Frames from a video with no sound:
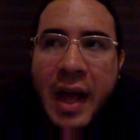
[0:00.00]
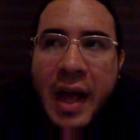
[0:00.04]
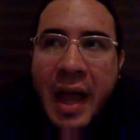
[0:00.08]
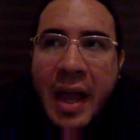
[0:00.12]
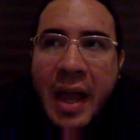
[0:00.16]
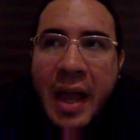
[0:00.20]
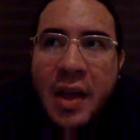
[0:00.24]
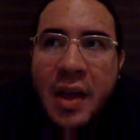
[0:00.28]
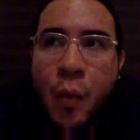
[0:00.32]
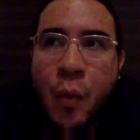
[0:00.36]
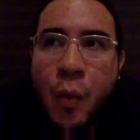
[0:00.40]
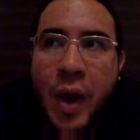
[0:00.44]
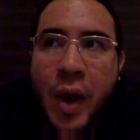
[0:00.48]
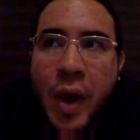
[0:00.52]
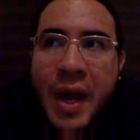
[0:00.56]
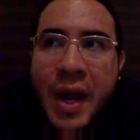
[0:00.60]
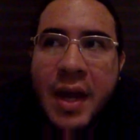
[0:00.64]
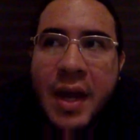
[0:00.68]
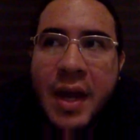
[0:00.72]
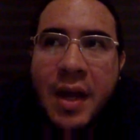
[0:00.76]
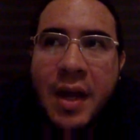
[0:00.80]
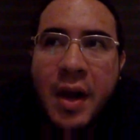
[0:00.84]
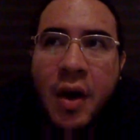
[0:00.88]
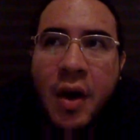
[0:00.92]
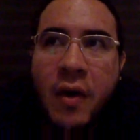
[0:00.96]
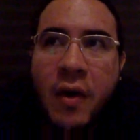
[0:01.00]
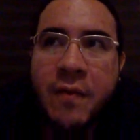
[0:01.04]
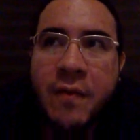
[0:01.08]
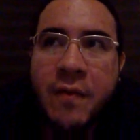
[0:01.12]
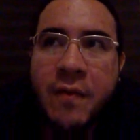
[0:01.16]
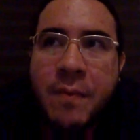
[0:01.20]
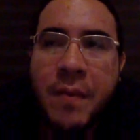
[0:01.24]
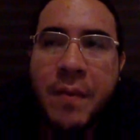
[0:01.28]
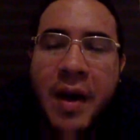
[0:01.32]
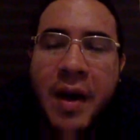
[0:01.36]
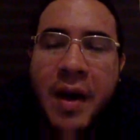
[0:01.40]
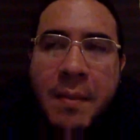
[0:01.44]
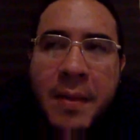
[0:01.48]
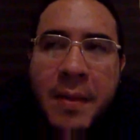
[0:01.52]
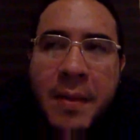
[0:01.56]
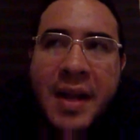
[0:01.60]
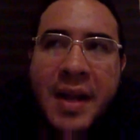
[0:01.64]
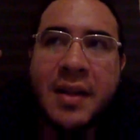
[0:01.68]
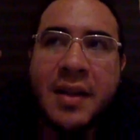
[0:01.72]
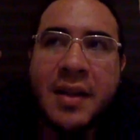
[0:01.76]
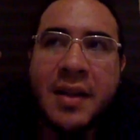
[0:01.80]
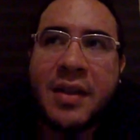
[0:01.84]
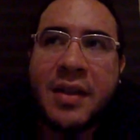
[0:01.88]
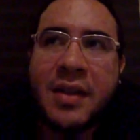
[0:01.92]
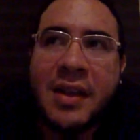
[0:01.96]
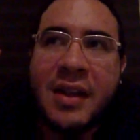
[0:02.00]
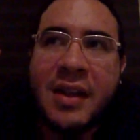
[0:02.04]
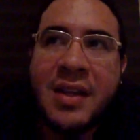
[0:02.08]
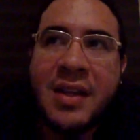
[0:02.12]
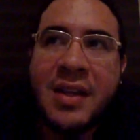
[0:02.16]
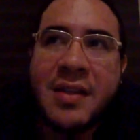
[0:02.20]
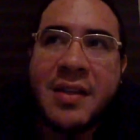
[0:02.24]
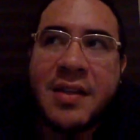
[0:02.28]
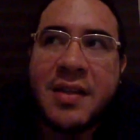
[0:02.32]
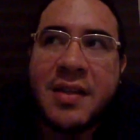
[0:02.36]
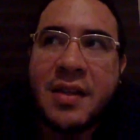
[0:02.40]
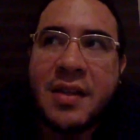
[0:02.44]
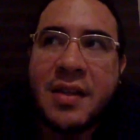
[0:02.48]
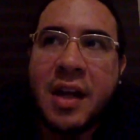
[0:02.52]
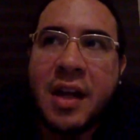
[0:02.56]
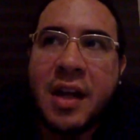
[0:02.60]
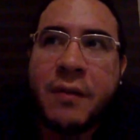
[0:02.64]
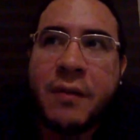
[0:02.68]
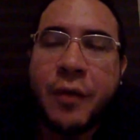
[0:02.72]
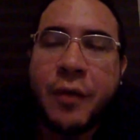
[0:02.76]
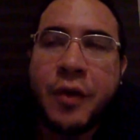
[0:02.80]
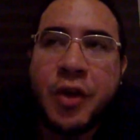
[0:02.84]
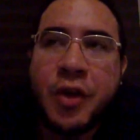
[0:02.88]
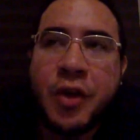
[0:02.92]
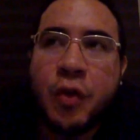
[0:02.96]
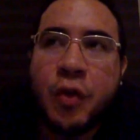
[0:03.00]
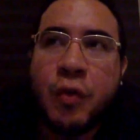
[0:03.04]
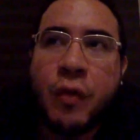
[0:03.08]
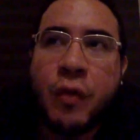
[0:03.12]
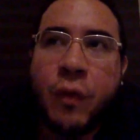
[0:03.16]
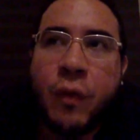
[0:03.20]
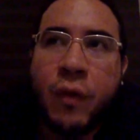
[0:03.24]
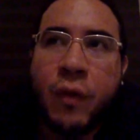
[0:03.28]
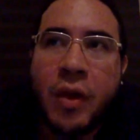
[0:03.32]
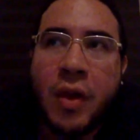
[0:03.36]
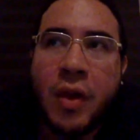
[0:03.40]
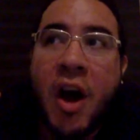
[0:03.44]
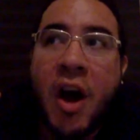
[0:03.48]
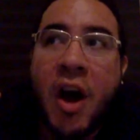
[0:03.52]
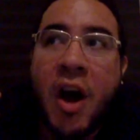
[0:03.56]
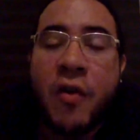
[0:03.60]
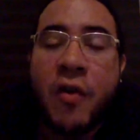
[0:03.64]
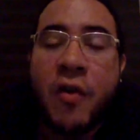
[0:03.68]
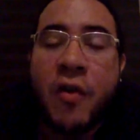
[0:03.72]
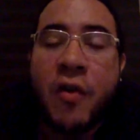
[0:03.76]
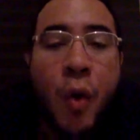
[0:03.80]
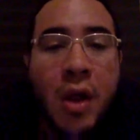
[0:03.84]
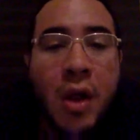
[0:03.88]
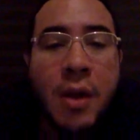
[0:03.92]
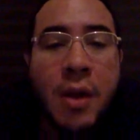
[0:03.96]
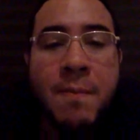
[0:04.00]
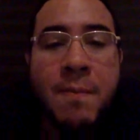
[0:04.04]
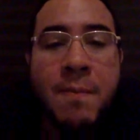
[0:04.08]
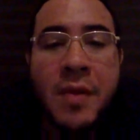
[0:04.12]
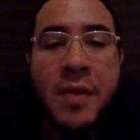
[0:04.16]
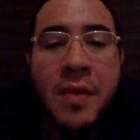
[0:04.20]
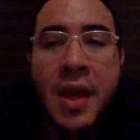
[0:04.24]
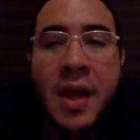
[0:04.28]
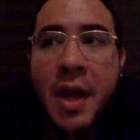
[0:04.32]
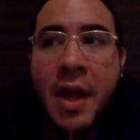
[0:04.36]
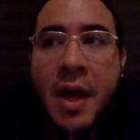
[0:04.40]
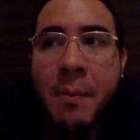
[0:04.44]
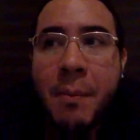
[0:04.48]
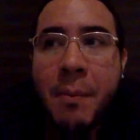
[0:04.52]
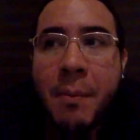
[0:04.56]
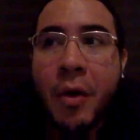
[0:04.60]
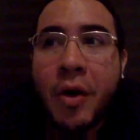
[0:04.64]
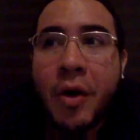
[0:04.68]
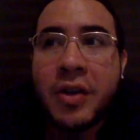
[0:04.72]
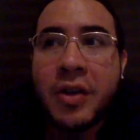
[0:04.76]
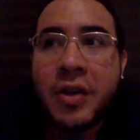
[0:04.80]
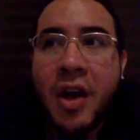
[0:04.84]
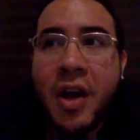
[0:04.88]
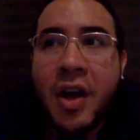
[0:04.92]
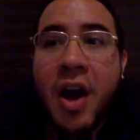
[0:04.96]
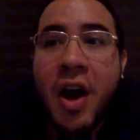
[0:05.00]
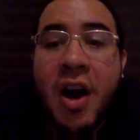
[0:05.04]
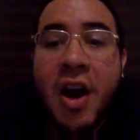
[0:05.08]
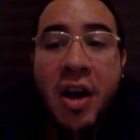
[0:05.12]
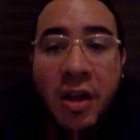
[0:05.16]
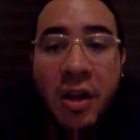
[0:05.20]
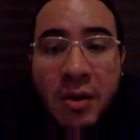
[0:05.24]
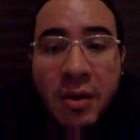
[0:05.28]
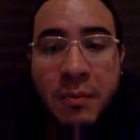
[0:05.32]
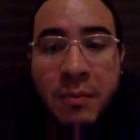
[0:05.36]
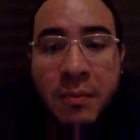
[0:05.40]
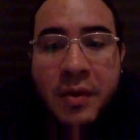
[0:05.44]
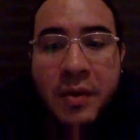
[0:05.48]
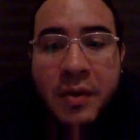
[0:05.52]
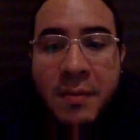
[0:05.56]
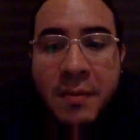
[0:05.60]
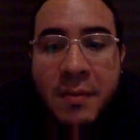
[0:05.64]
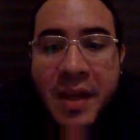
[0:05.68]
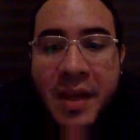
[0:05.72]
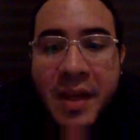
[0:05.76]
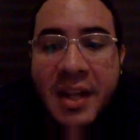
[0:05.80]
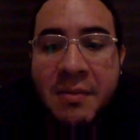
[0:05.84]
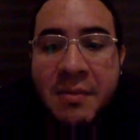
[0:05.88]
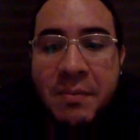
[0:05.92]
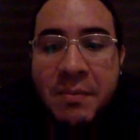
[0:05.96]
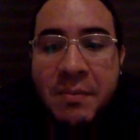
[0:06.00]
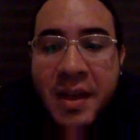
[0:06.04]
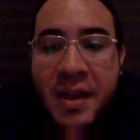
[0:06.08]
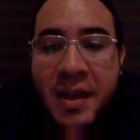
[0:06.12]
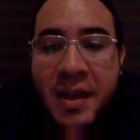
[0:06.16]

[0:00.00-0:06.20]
a way of, I mean, this is not for you to feel overwhelmed, but calmed. That